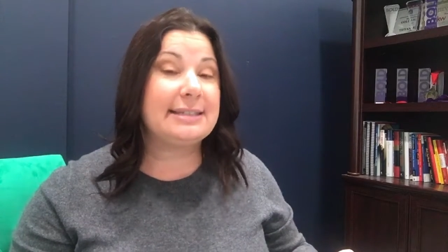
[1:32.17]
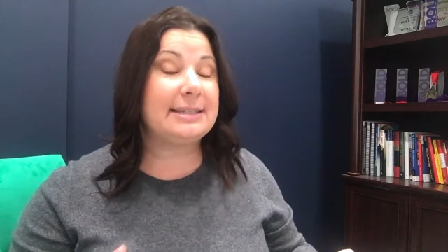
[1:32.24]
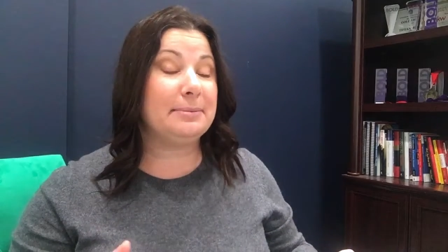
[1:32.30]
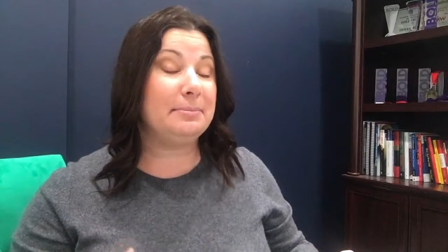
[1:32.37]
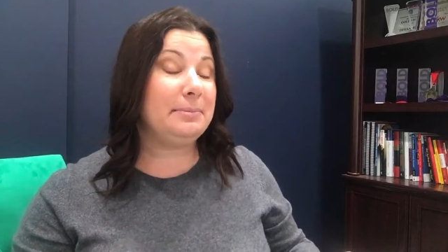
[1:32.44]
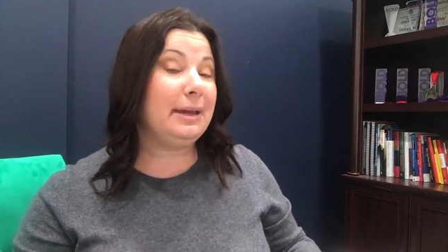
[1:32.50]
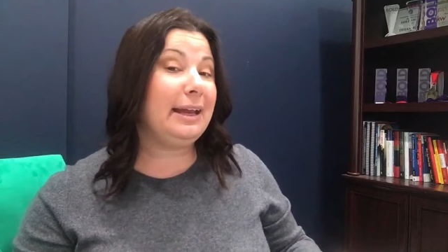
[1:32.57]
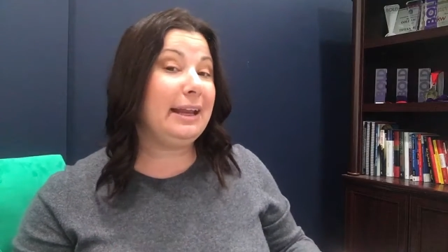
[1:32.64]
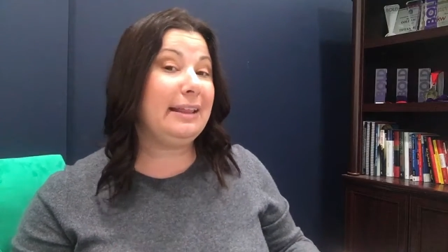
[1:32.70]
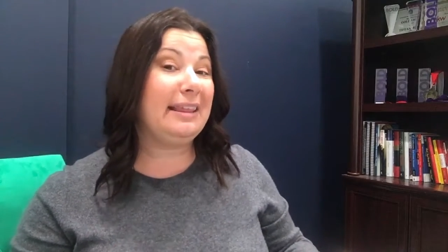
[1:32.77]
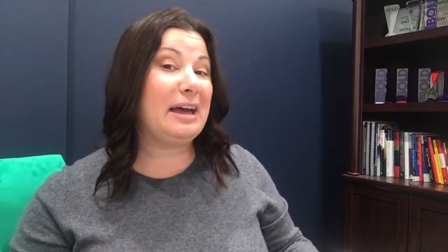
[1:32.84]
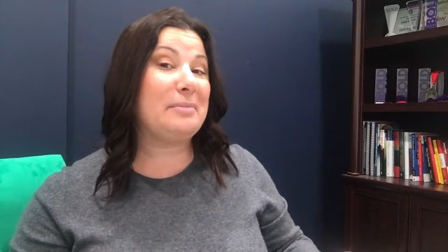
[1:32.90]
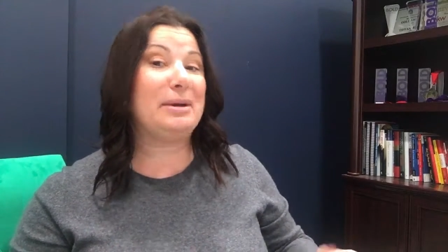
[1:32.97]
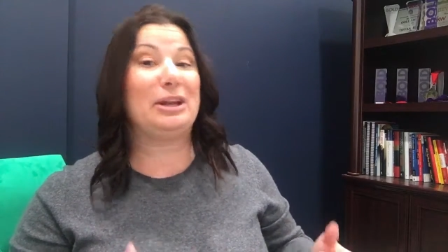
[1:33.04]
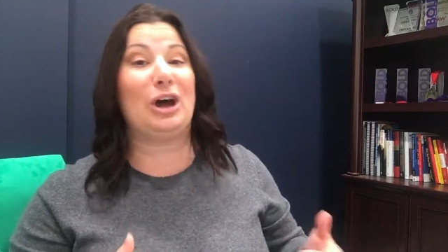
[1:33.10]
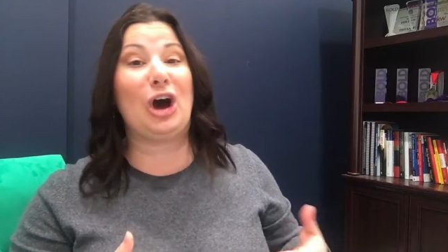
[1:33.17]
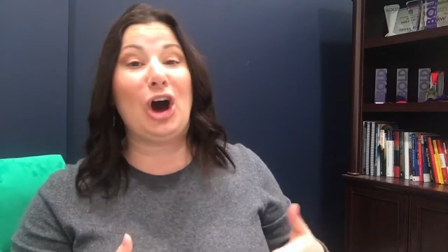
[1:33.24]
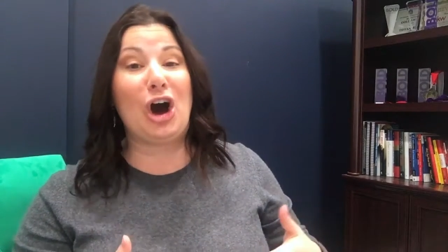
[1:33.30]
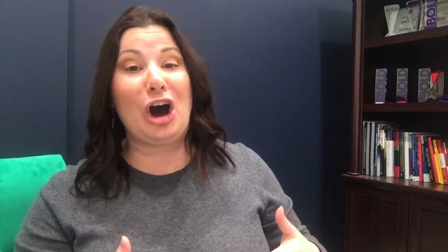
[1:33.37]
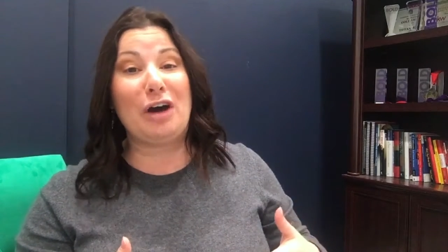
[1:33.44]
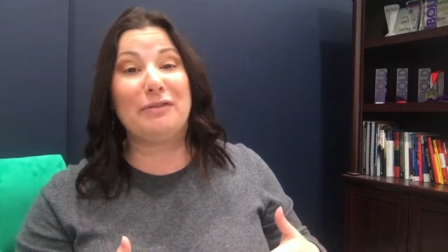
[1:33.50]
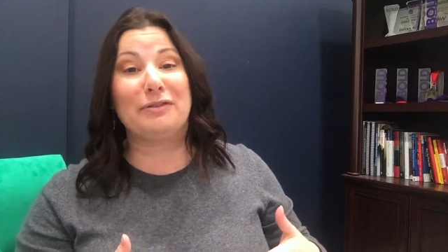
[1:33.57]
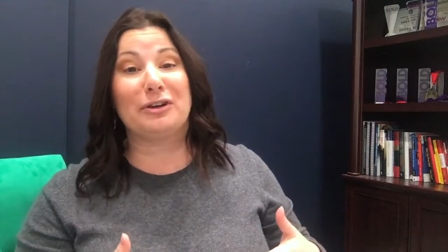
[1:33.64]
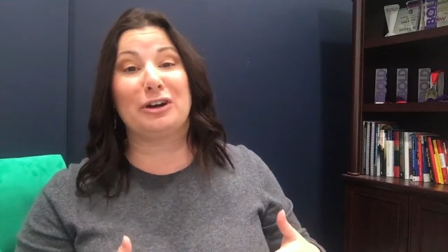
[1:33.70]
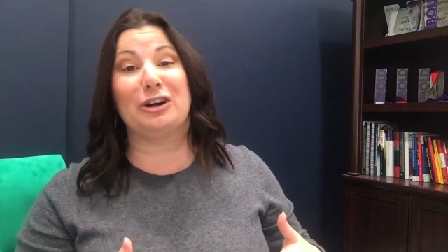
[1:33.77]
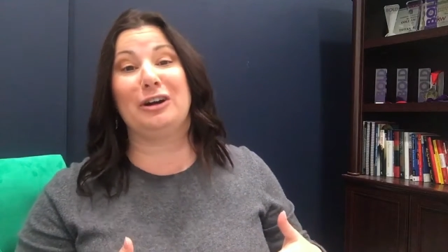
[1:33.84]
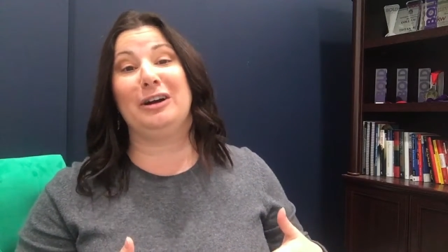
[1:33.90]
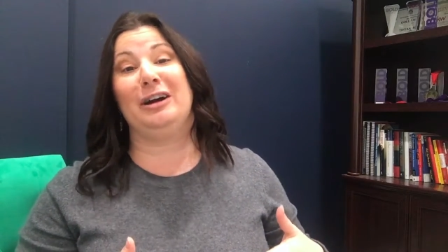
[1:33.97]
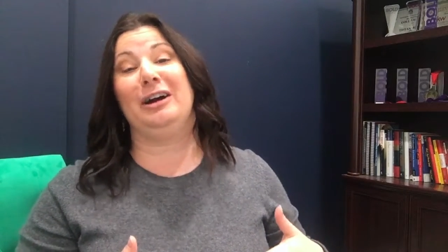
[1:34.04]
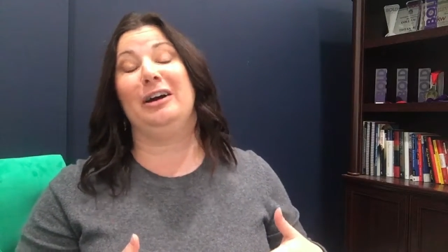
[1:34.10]
submitting them an
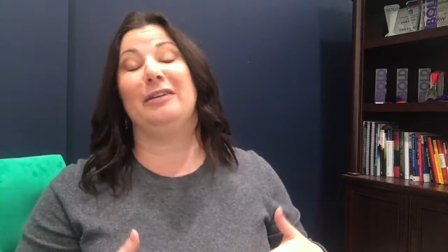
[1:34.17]
offer